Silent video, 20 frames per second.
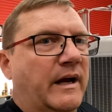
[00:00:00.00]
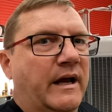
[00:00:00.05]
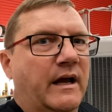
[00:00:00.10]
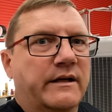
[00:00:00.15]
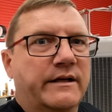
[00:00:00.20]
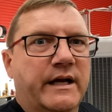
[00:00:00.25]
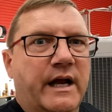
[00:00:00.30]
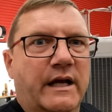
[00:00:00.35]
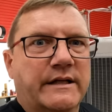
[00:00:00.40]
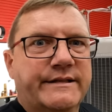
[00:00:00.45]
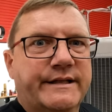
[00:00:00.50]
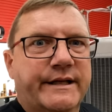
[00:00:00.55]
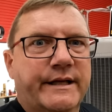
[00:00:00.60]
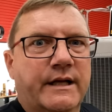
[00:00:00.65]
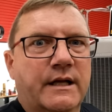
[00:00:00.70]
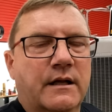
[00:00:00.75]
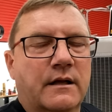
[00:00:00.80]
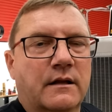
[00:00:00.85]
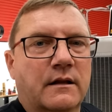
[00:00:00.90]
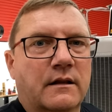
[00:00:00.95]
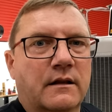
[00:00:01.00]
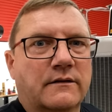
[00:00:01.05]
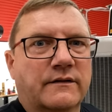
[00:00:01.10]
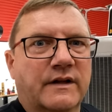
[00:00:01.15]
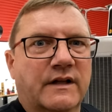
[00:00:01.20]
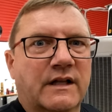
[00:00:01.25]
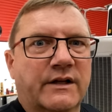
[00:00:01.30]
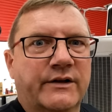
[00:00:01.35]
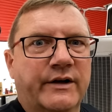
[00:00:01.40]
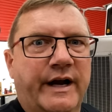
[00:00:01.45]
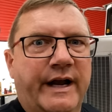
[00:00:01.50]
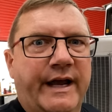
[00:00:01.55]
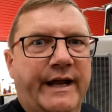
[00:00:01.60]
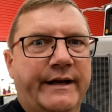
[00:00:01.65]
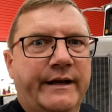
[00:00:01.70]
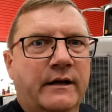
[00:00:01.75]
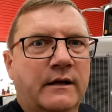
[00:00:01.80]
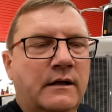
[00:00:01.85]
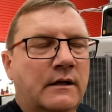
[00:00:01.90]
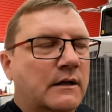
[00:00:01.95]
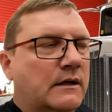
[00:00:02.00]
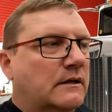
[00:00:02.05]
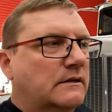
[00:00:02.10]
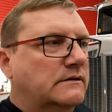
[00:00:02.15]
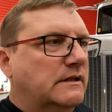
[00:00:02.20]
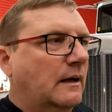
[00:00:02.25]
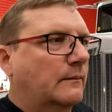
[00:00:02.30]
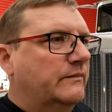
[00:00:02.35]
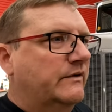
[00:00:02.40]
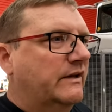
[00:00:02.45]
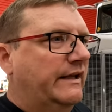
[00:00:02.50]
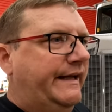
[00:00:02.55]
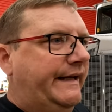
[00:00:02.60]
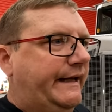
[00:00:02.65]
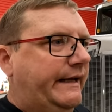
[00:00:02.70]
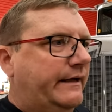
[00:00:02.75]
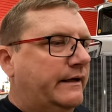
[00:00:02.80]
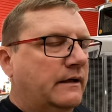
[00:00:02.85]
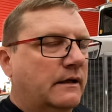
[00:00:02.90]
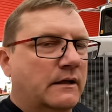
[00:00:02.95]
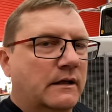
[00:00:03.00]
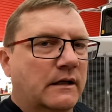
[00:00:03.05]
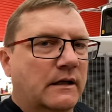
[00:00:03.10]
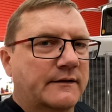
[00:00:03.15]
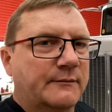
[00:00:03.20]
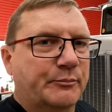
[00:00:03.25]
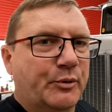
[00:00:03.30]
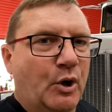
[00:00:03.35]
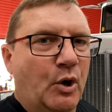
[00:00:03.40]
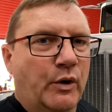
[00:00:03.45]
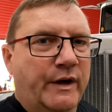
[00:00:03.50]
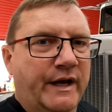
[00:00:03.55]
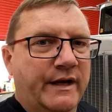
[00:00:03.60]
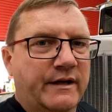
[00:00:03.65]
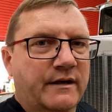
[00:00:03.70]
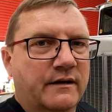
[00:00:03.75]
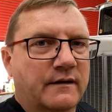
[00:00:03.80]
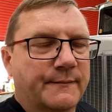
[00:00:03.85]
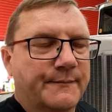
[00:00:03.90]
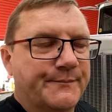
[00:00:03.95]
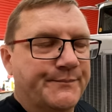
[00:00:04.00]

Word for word: head gasket, the cylinder head, something's leaking, it's broken.